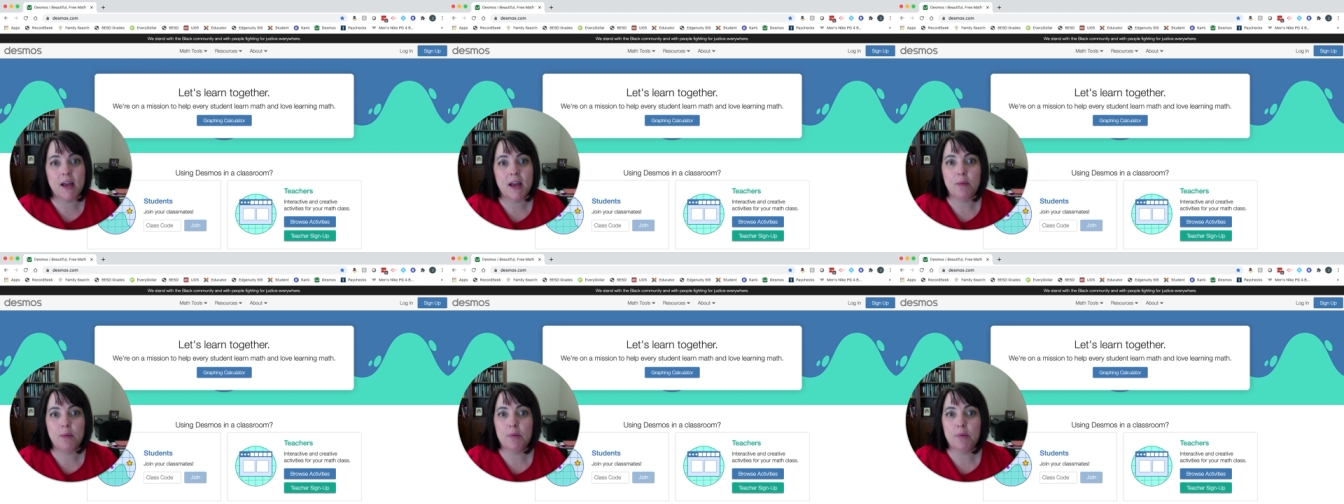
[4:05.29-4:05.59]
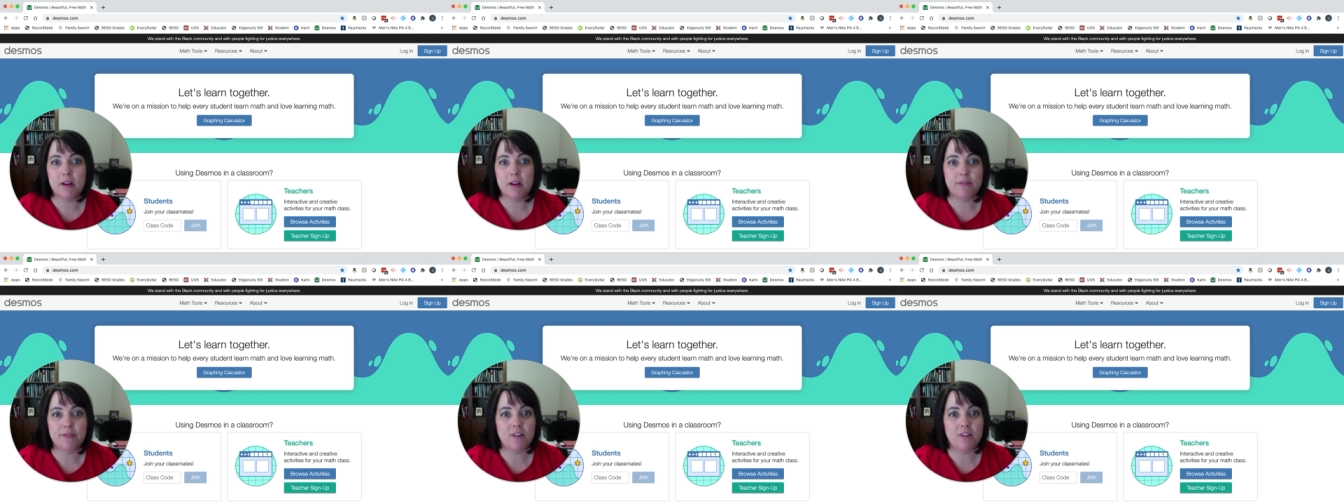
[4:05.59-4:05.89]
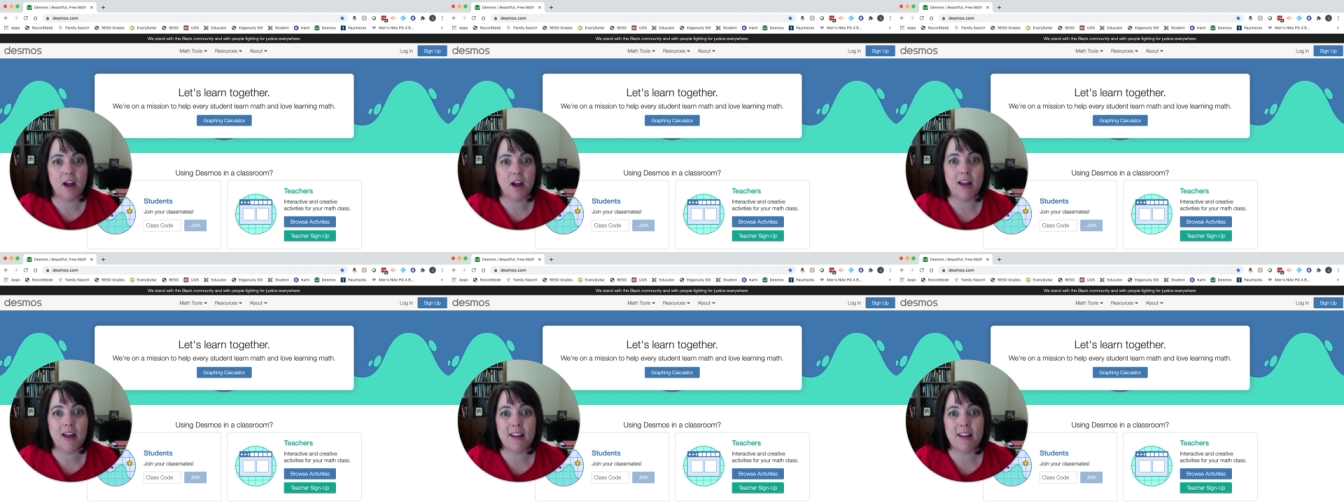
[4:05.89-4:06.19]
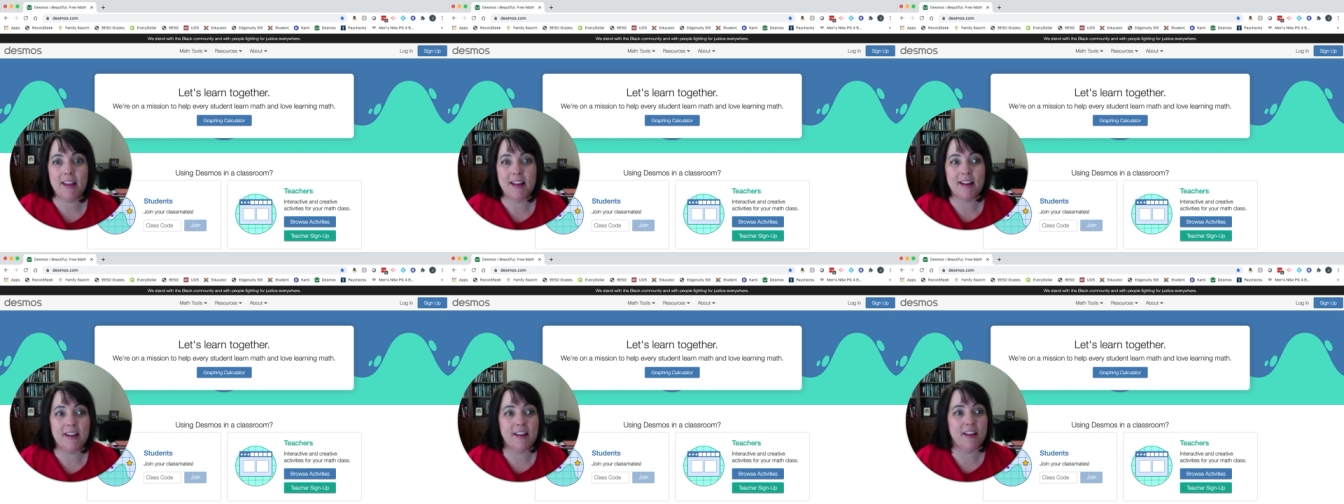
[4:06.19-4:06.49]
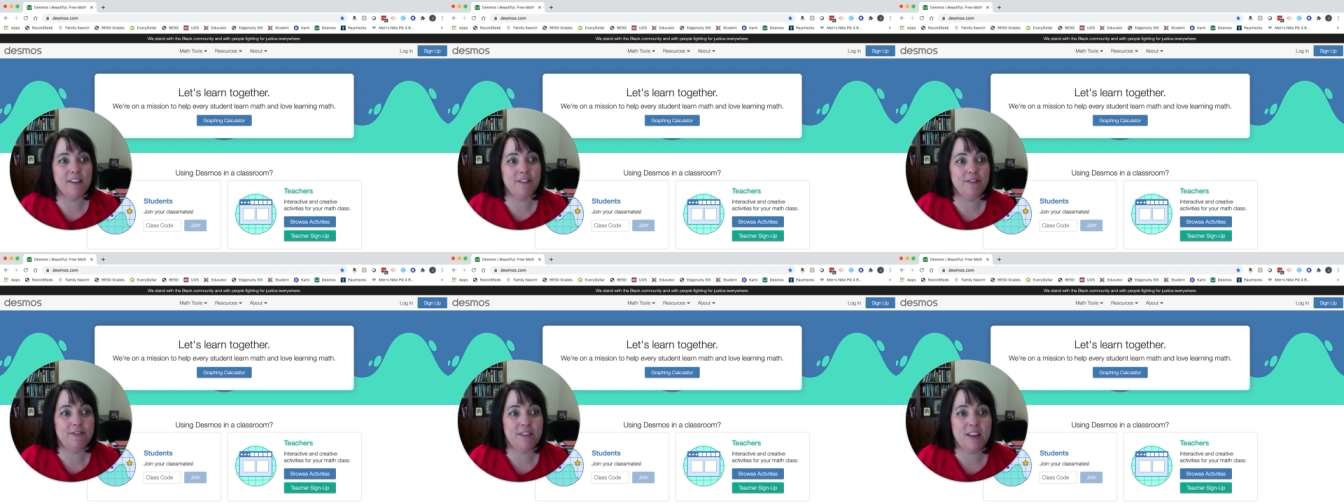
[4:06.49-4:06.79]
But if not, and
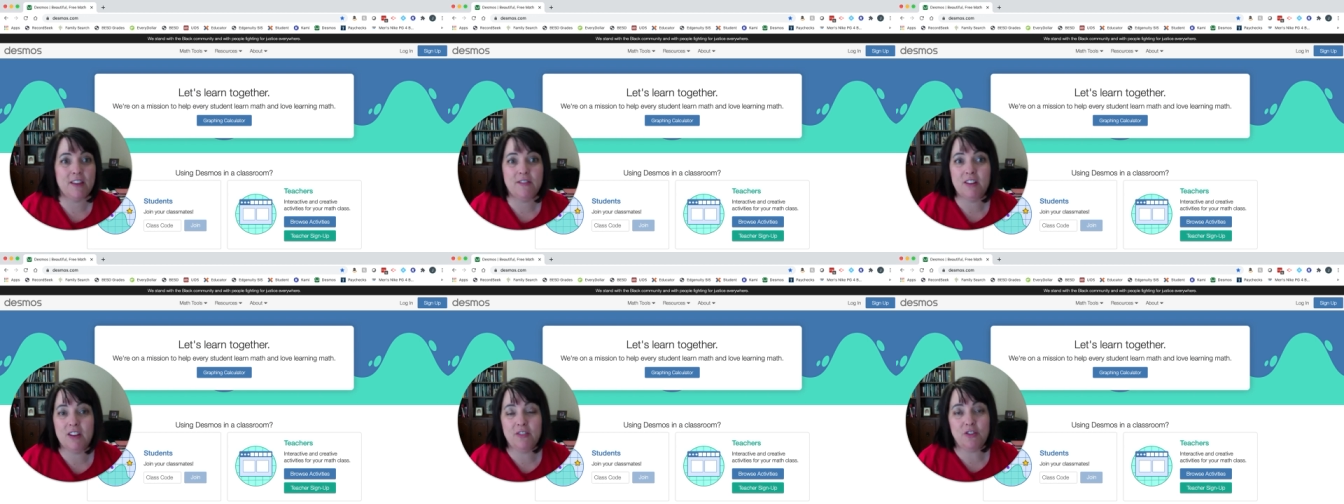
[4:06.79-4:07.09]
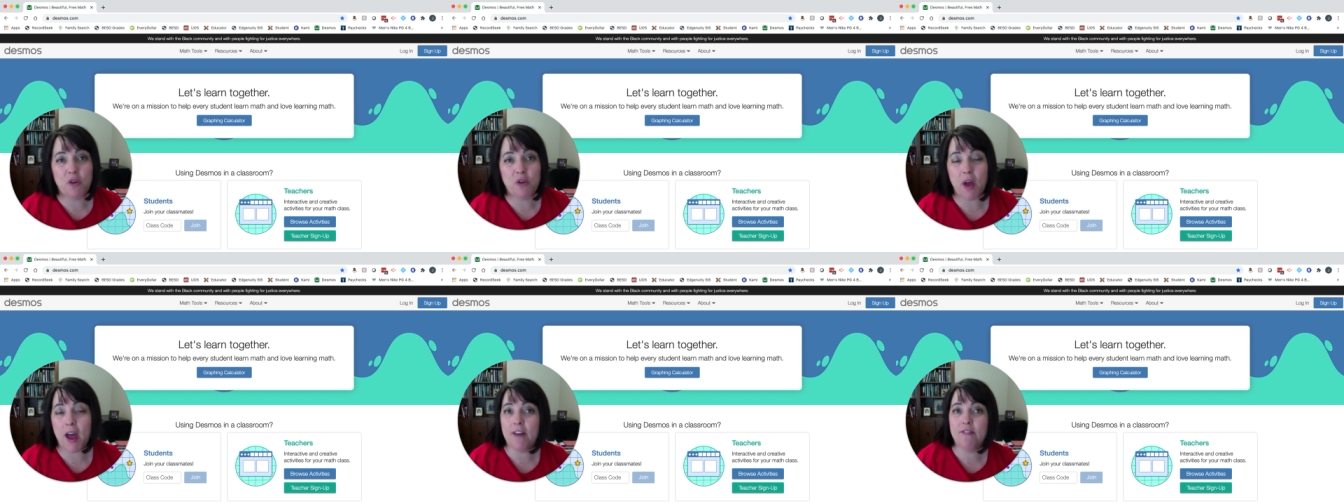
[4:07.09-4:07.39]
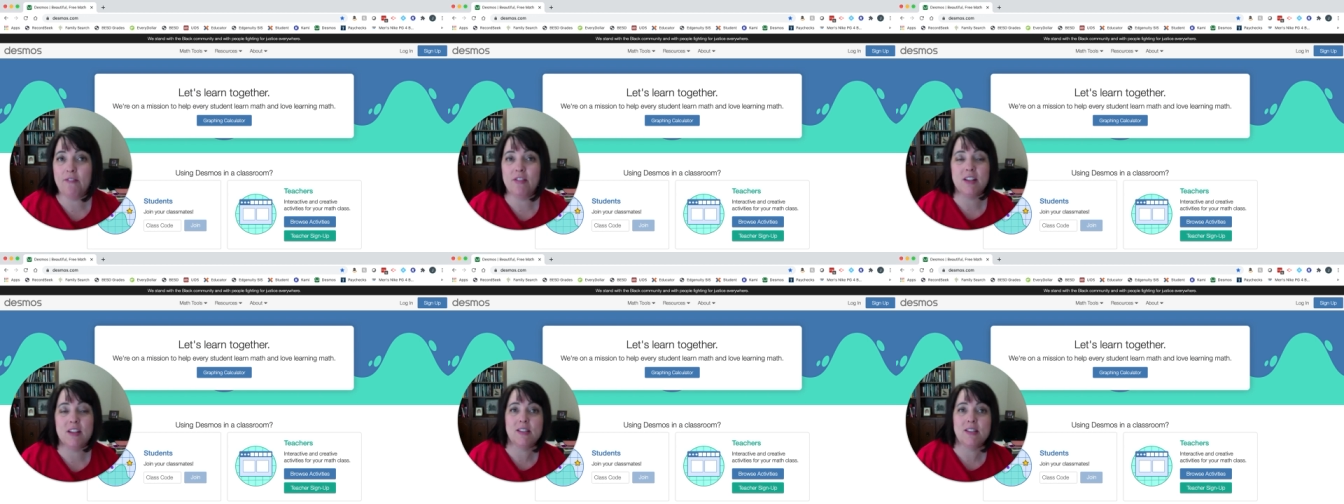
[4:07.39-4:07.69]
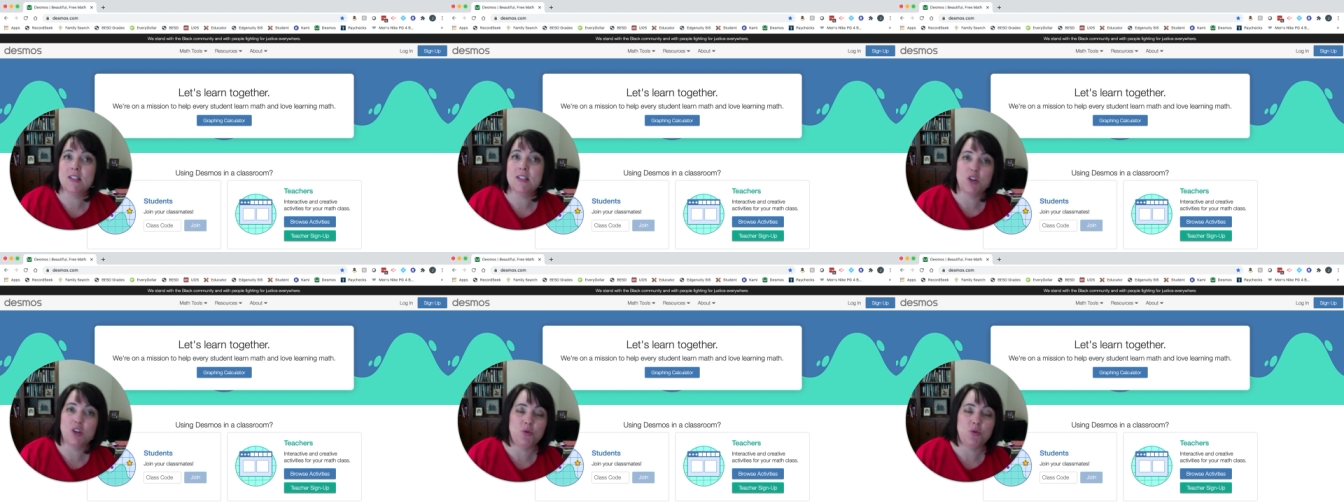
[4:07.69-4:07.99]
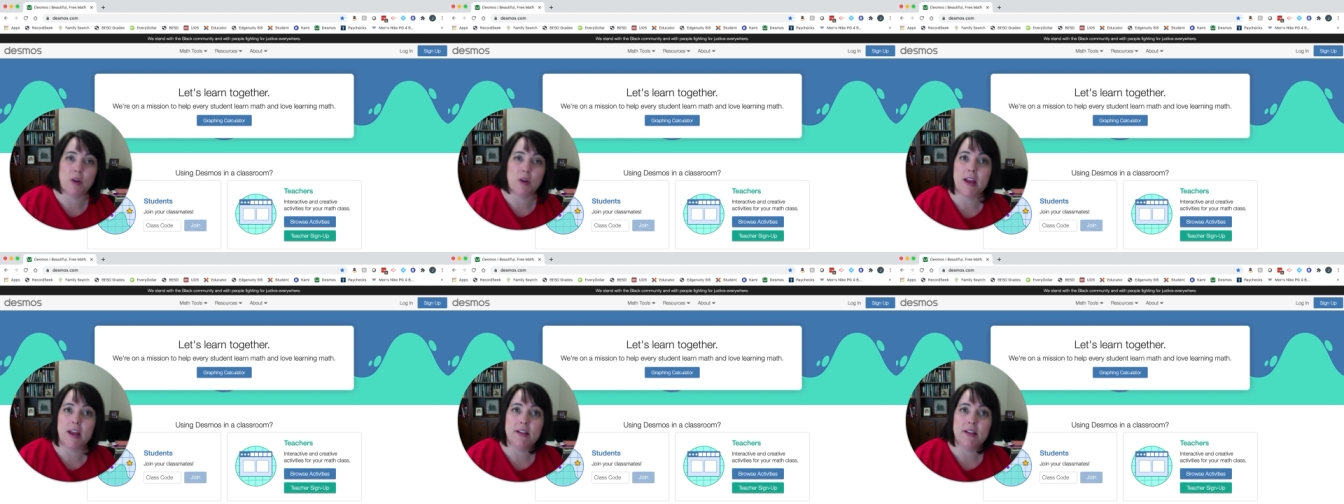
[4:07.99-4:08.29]
even if you have, this is a
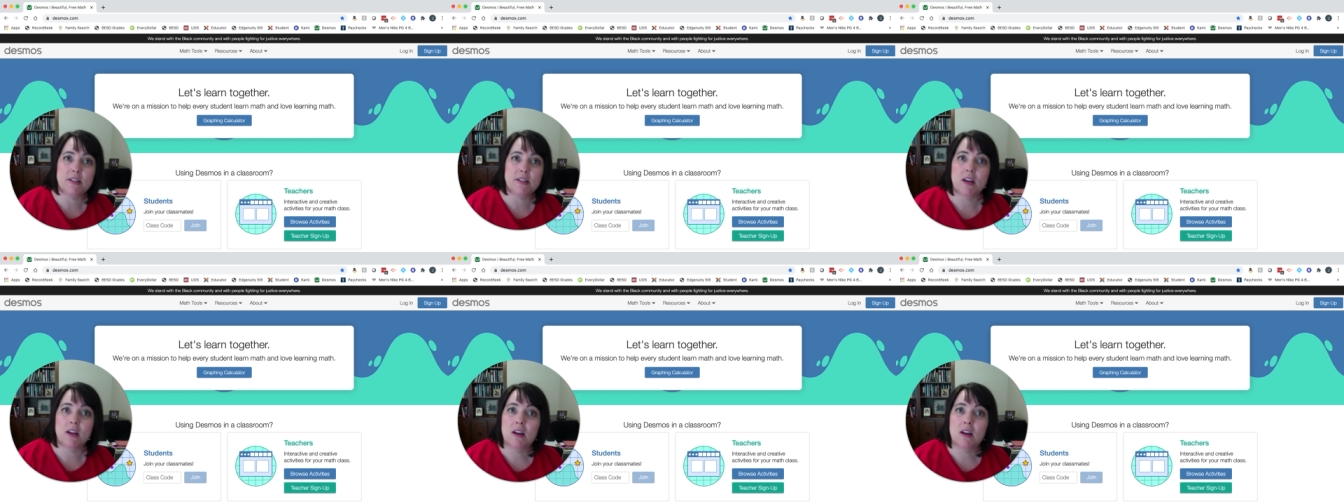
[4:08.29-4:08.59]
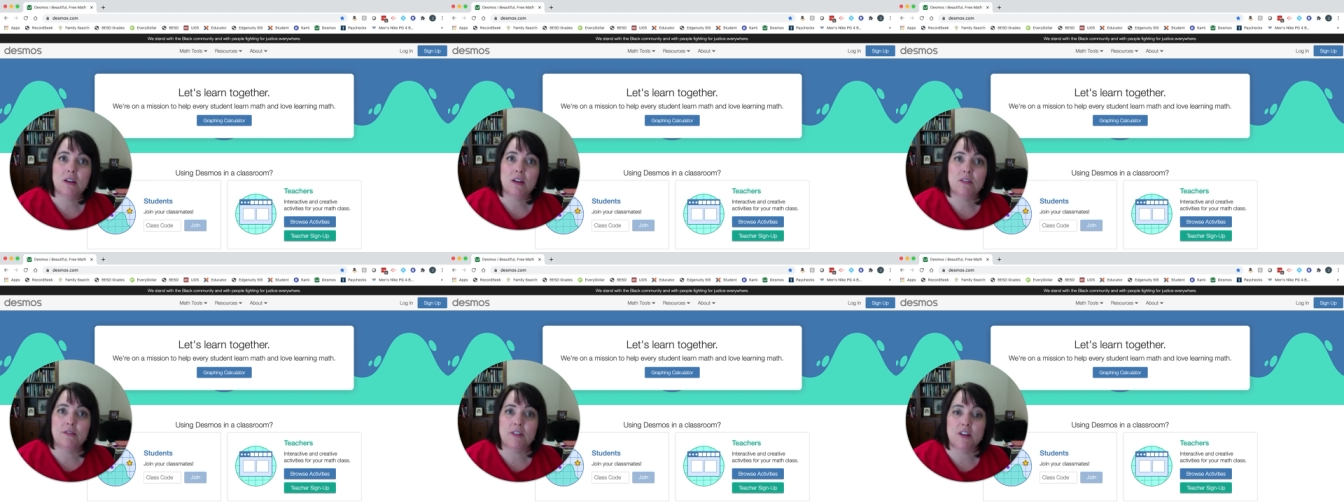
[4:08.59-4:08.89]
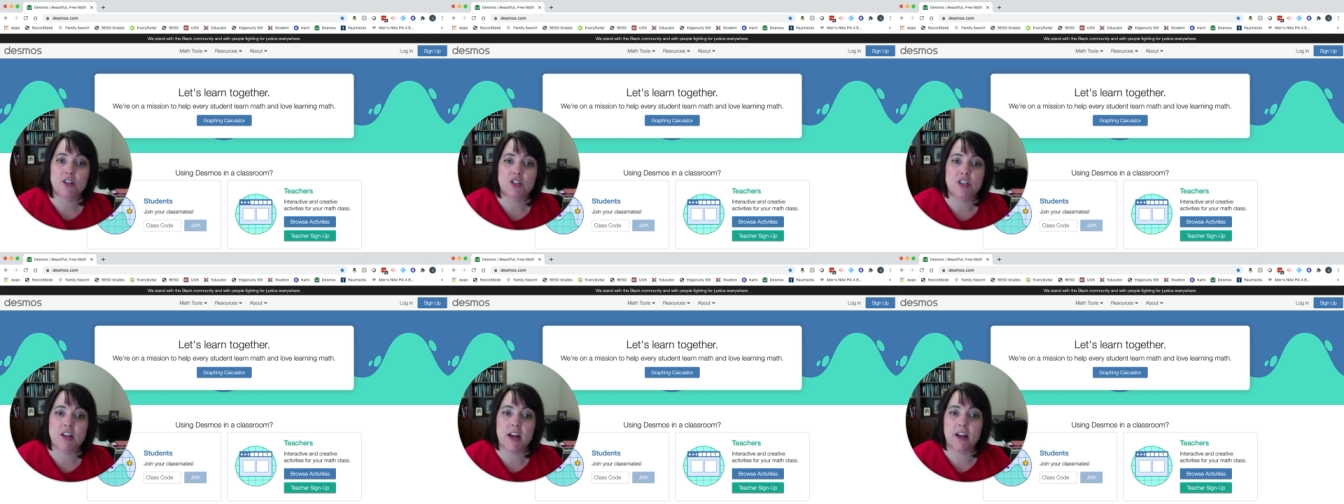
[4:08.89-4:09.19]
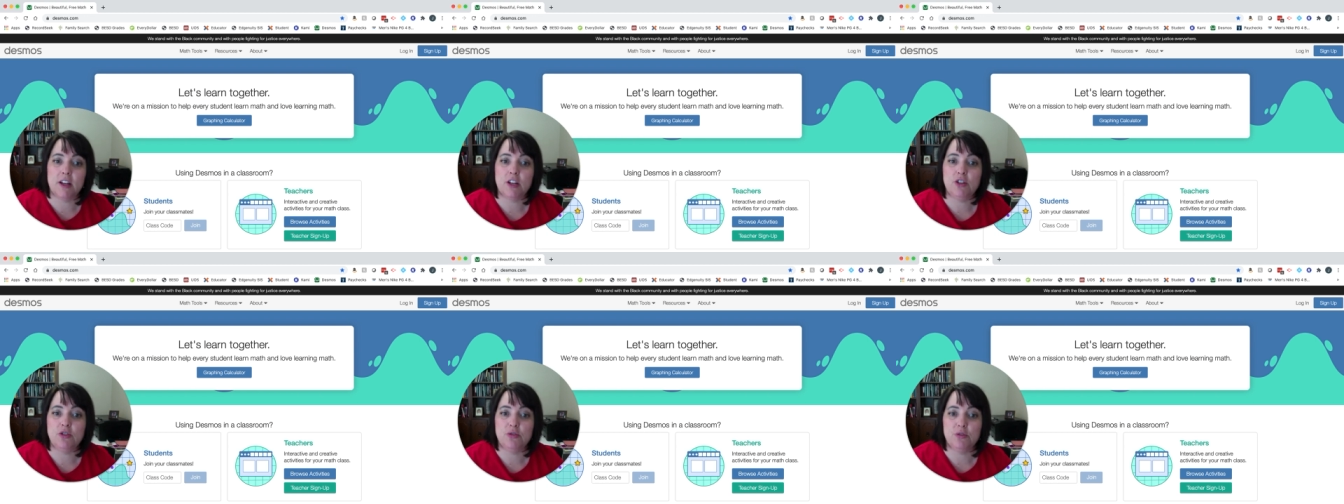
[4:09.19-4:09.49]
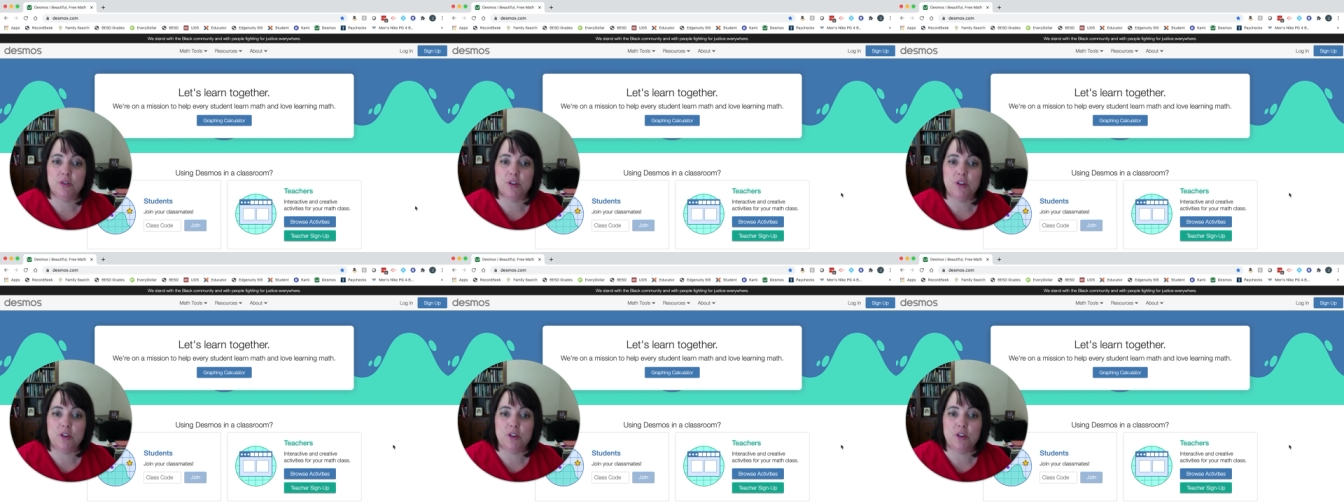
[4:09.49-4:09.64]
great functionality tool.